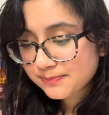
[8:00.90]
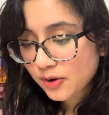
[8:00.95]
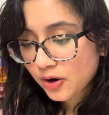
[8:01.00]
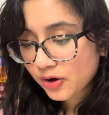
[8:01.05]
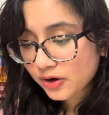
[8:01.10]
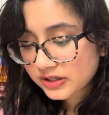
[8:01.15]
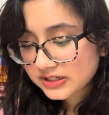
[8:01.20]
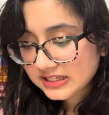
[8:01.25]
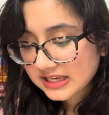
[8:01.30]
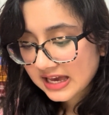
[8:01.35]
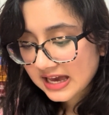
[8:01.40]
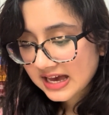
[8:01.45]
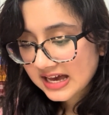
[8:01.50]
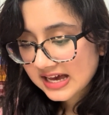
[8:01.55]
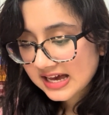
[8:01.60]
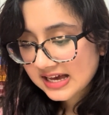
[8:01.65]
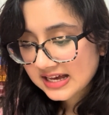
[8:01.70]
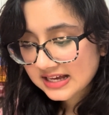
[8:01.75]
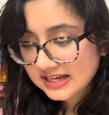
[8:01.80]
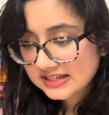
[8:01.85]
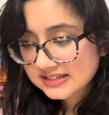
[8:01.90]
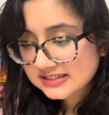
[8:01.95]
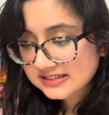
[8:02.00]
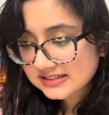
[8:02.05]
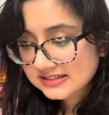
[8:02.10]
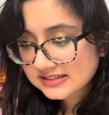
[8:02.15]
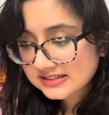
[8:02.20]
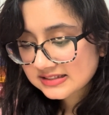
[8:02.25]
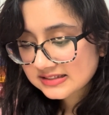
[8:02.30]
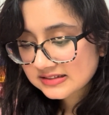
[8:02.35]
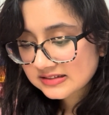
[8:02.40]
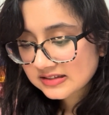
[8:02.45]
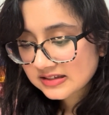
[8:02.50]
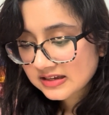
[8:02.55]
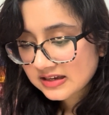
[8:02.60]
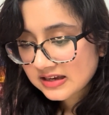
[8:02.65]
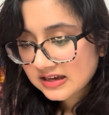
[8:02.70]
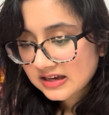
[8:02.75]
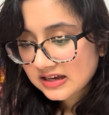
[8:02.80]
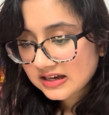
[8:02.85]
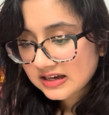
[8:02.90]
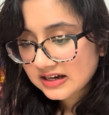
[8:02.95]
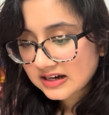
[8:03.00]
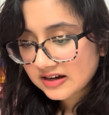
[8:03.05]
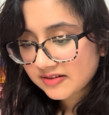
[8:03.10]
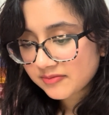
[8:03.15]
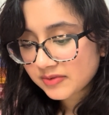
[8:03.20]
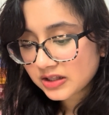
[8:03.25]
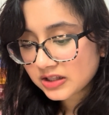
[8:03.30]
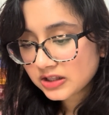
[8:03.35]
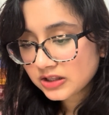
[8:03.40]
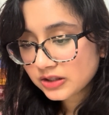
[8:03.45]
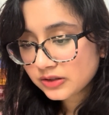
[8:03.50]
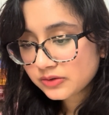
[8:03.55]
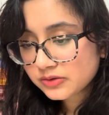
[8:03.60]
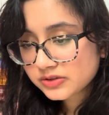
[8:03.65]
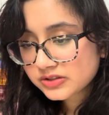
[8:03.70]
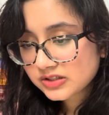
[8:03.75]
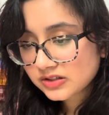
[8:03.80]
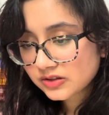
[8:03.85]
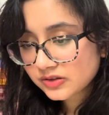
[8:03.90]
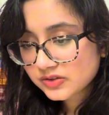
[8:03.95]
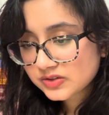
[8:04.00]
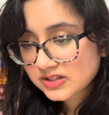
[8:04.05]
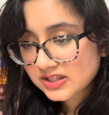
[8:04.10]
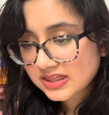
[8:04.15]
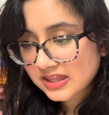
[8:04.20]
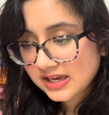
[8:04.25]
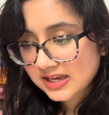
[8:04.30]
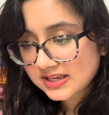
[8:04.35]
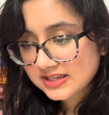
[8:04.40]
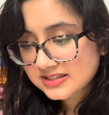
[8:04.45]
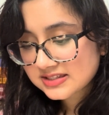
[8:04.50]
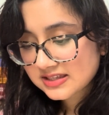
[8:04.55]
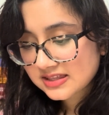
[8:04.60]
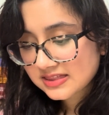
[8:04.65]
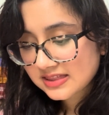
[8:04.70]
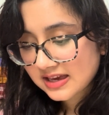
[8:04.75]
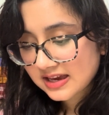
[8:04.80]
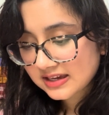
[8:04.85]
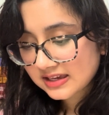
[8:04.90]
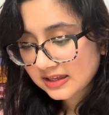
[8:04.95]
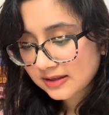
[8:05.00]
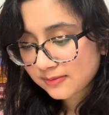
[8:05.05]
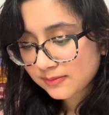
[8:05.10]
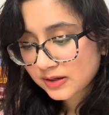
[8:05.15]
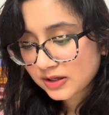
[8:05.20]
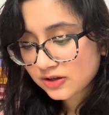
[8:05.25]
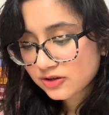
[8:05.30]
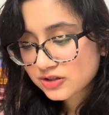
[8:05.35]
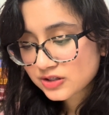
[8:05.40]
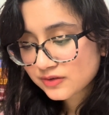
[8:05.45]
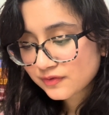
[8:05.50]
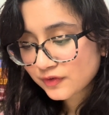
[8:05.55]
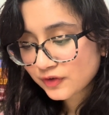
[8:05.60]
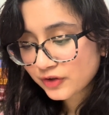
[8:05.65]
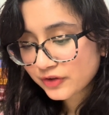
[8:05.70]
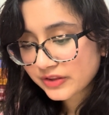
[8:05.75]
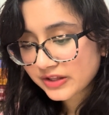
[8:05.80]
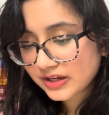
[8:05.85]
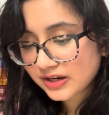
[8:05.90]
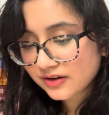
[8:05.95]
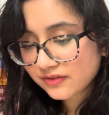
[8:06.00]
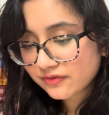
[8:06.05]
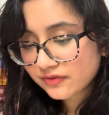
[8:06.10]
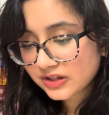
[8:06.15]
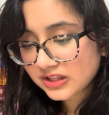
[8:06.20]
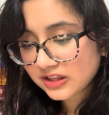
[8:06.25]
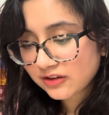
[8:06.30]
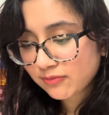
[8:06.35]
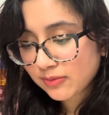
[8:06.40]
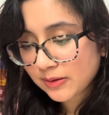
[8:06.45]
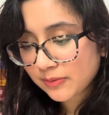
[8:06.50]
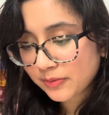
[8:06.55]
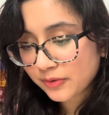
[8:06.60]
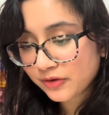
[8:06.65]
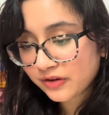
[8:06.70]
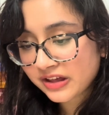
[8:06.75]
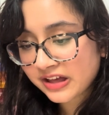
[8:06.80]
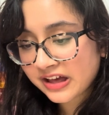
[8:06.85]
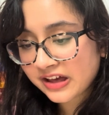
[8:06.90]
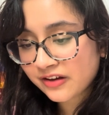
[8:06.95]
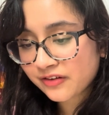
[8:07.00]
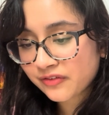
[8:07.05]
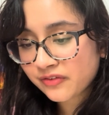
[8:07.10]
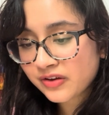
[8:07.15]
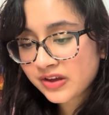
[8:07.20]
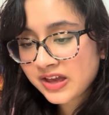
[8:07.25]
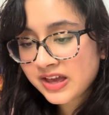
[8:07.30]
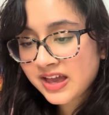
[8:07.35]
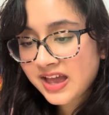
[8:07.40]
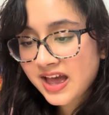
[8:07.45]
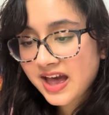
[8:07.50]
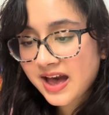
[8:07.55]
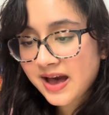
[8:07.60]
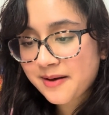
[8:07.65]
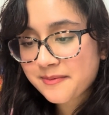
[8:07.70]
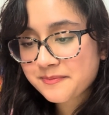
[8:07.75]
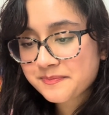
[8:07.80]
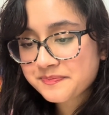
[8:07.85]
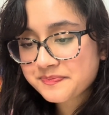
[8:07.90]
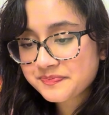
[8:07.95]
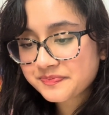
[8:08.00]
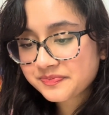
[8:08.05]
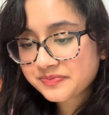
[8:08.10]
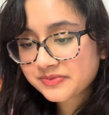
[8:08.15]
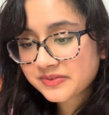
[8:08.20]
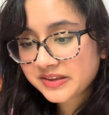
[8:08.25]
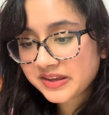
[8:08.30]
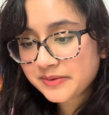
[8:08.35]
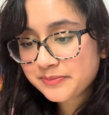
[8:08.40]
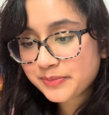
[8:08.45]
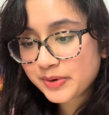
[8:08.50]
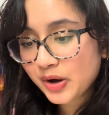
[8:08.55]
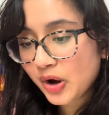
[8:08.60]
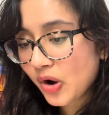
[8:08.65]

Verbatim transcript: podcasts, um, loads and loads of things that can be useful that real life people have um, put